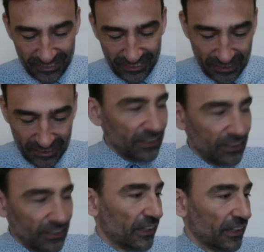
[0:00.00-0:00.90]

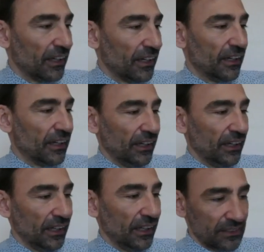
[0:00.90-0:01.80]
it's done
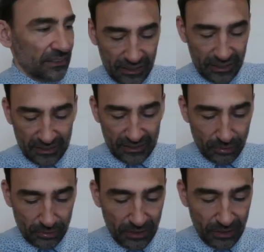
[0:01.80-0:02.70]
in this way.
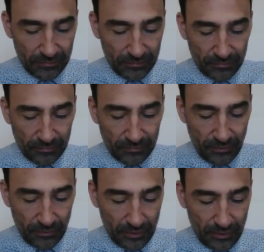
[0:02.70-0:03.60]

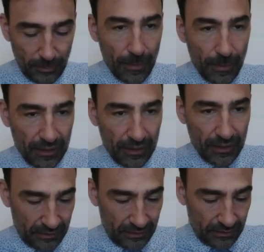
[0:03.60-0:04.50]
My
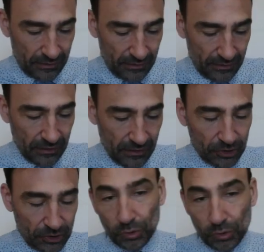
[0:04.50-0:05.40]
data 2,
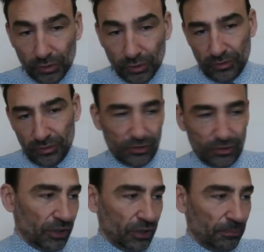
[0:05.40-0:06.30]
so I import
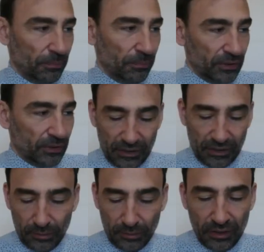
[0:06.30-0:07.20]
in another one,
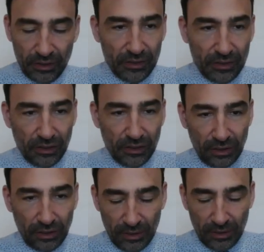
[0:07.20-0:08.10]
equal
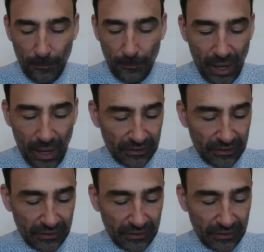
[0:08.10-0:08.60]
pandas